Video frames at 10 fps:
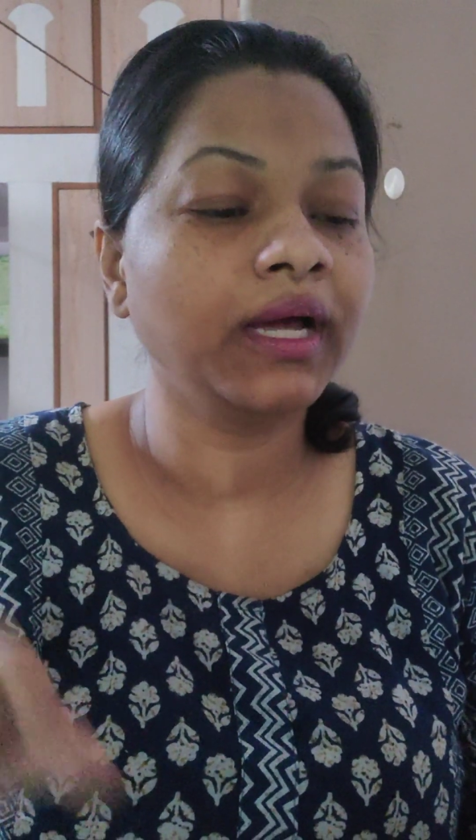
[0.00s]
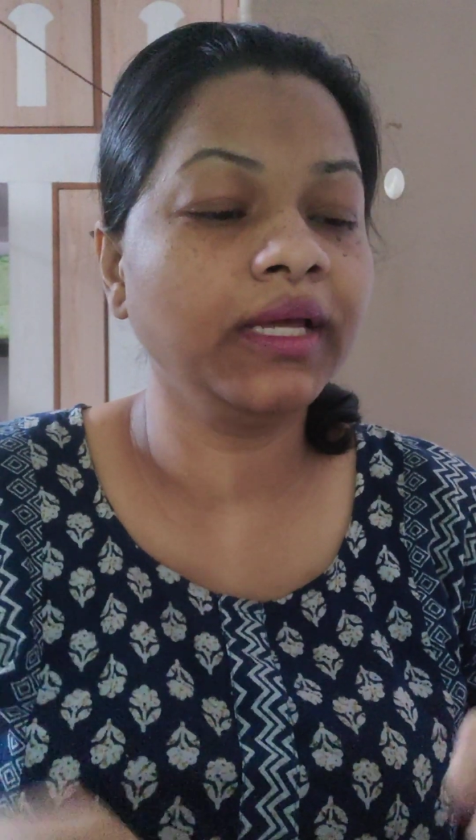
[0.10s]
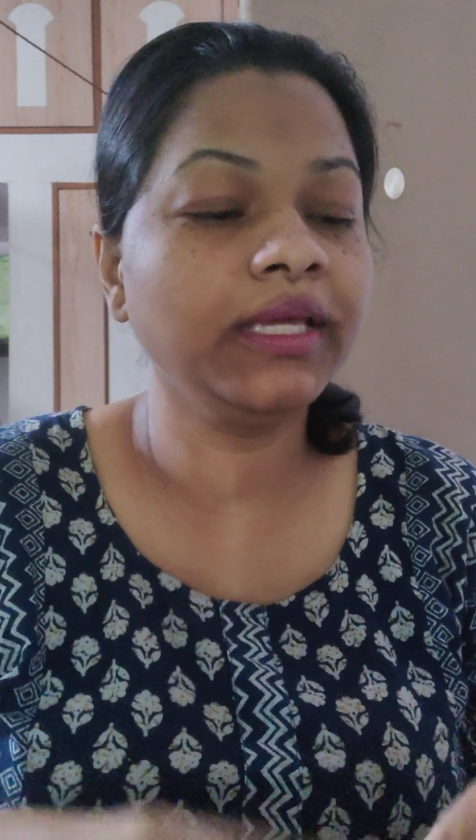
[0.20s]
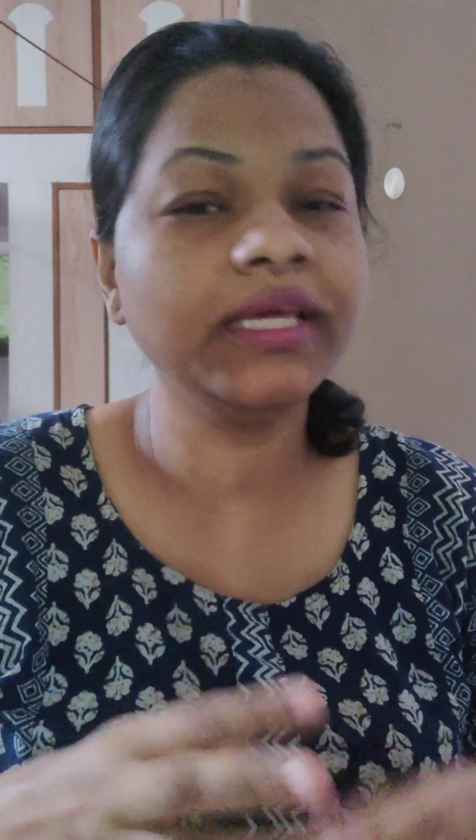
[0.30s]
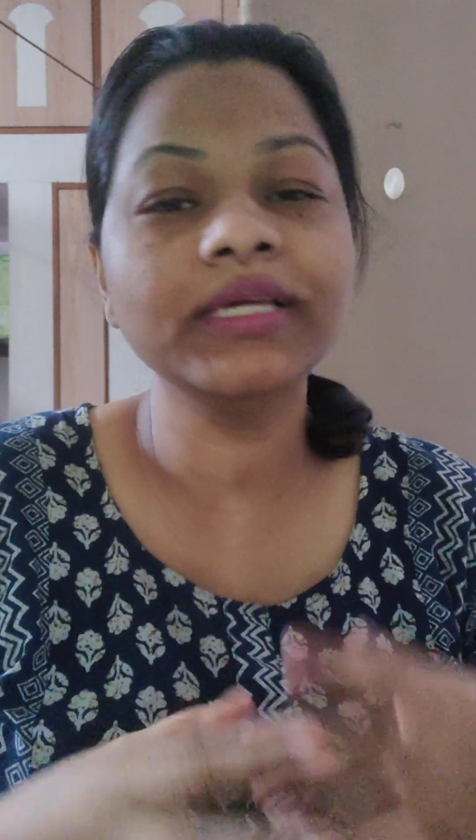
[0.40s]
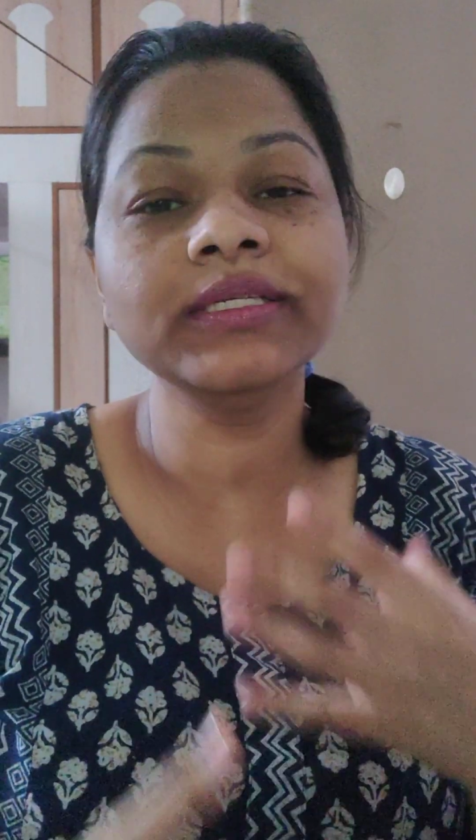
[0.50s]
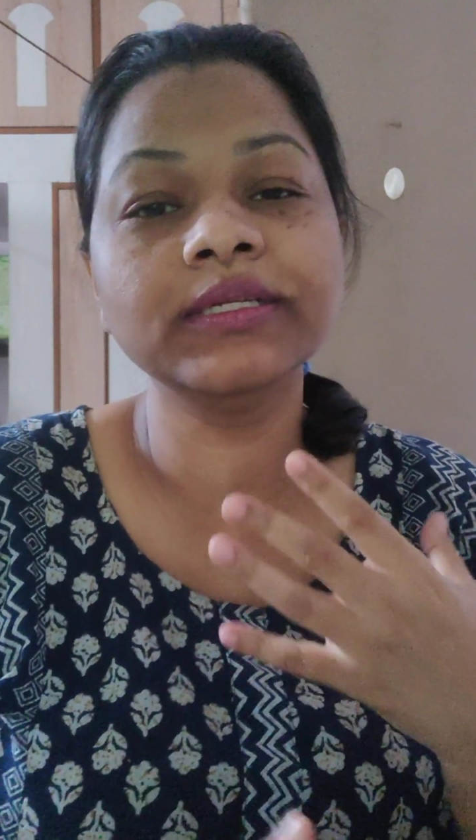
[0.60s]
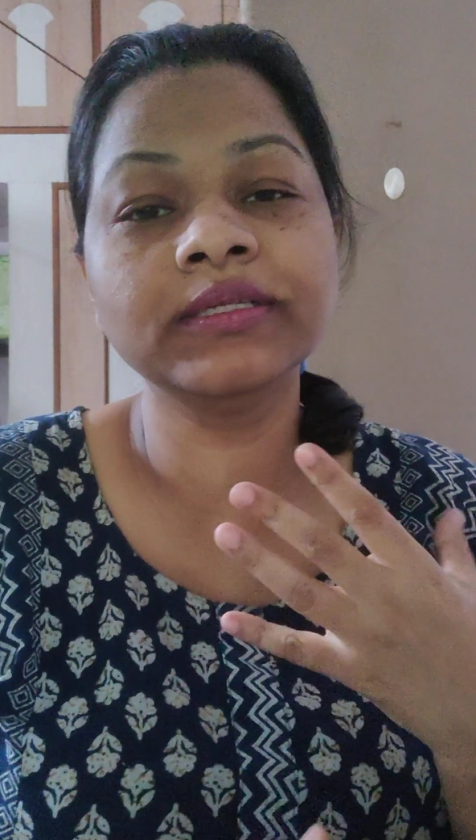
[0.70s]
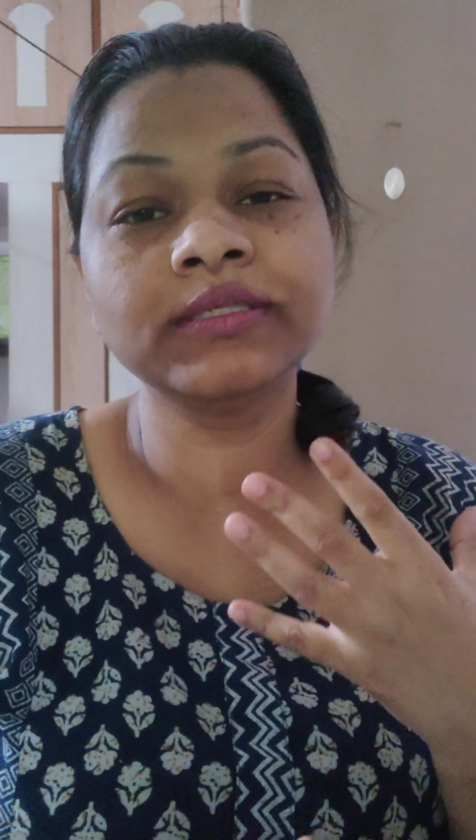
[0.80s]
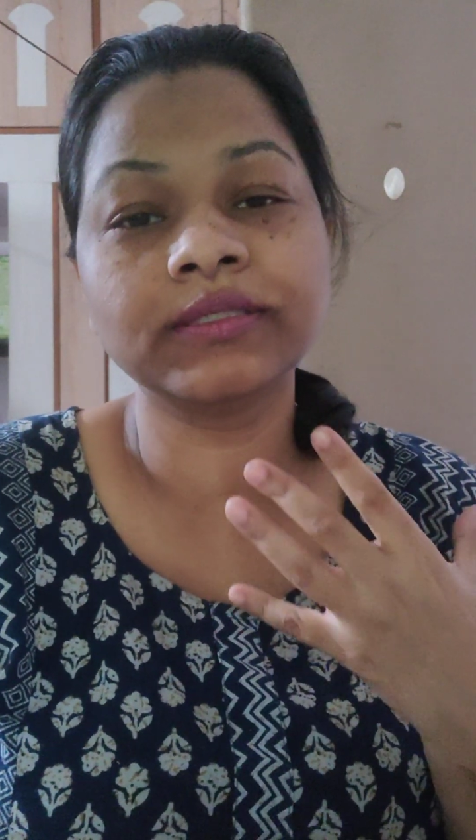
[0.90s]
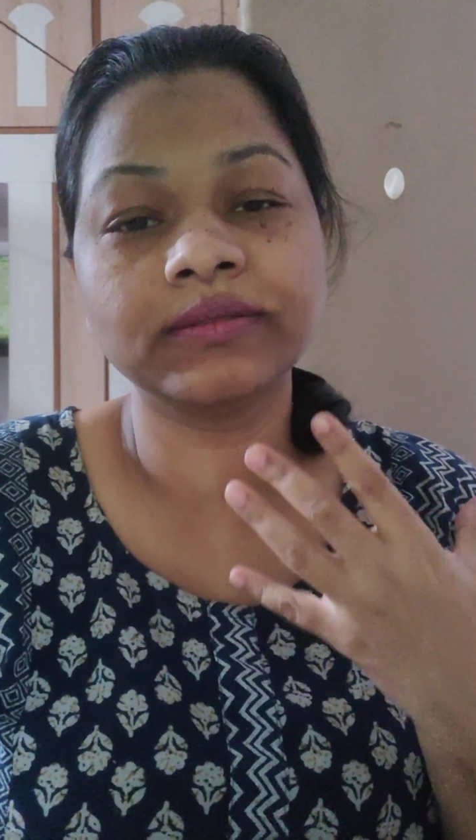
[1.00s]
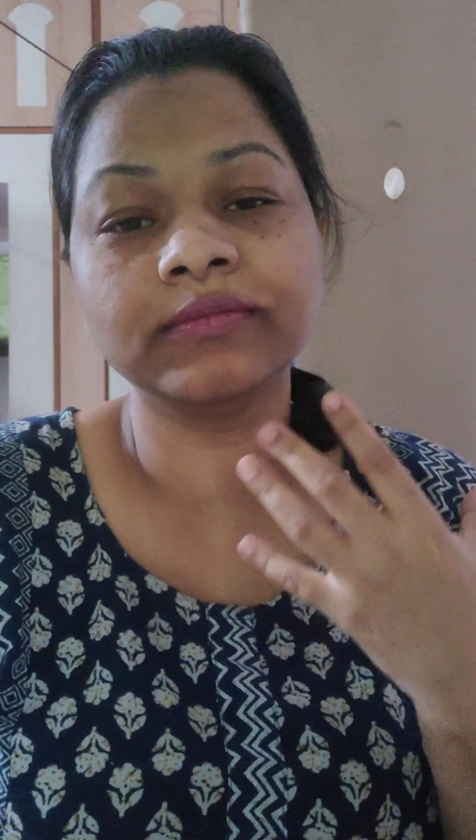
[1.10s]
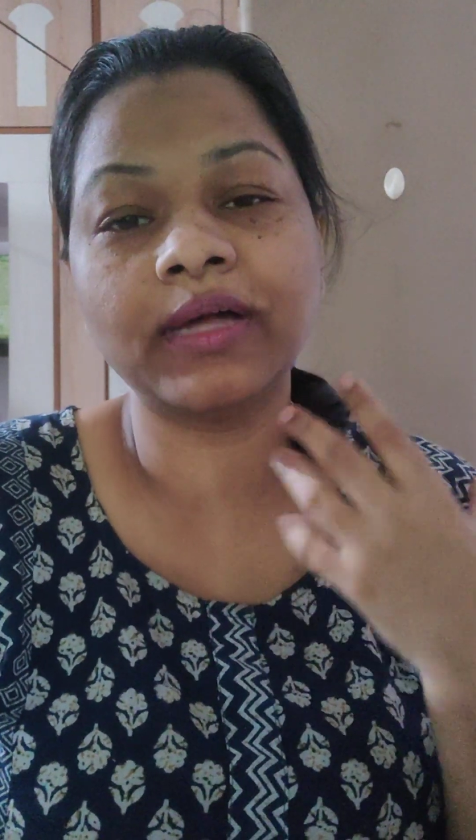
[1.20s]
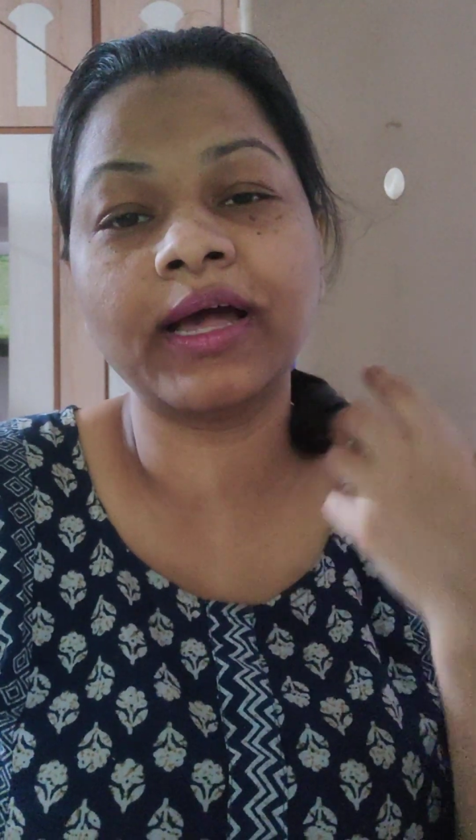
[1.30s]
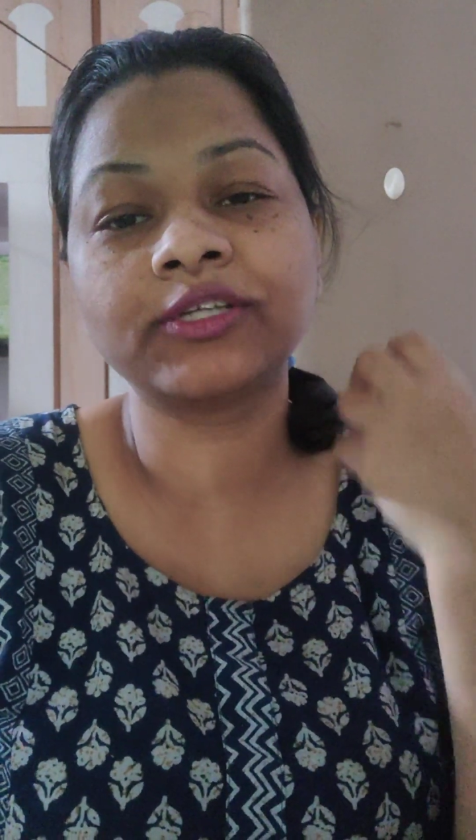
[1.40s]
he is
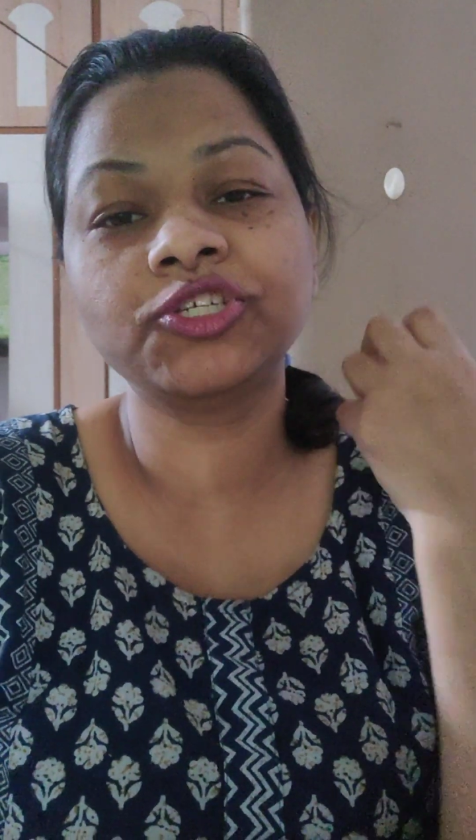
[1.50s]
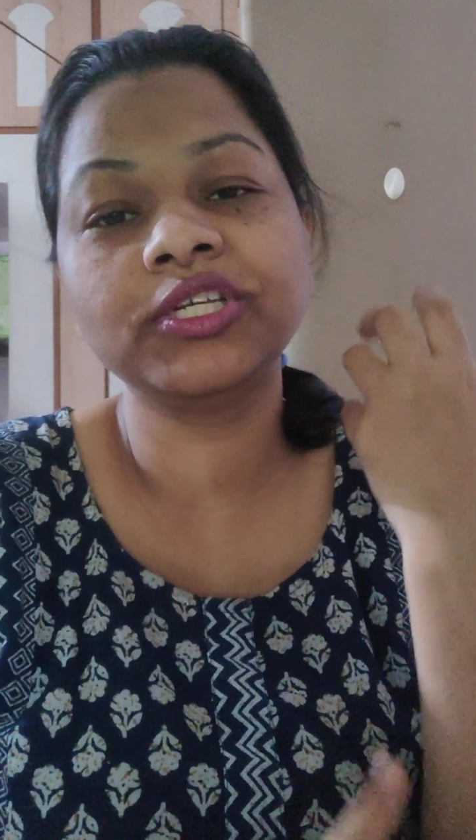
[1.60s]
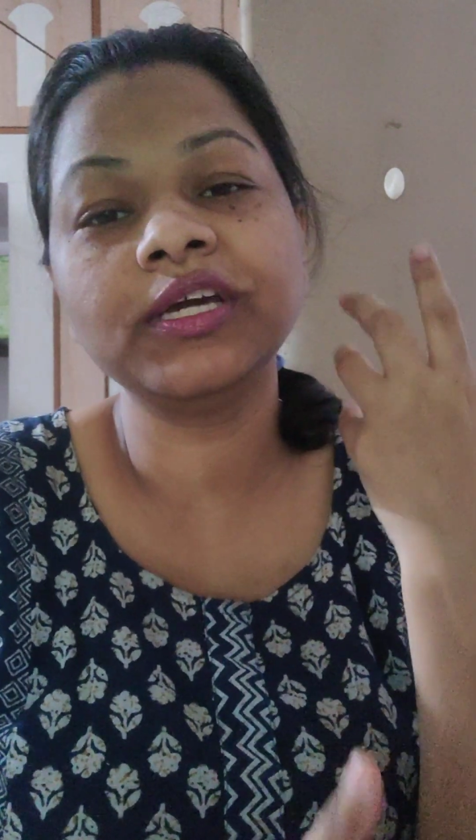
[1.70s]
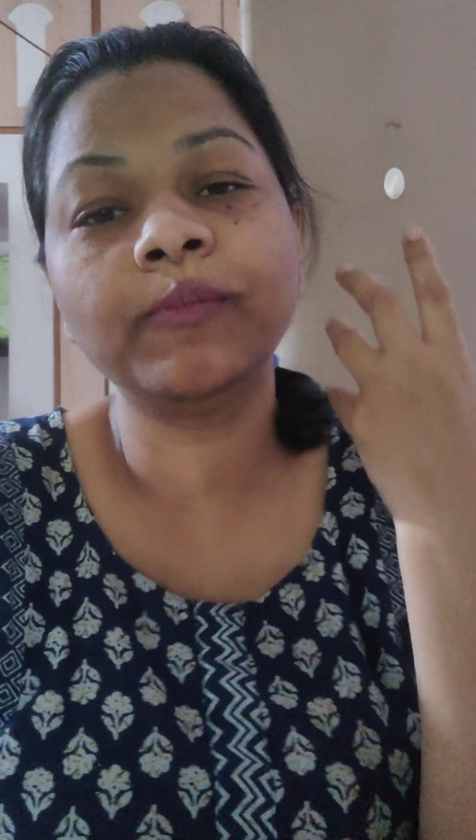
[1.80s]
actually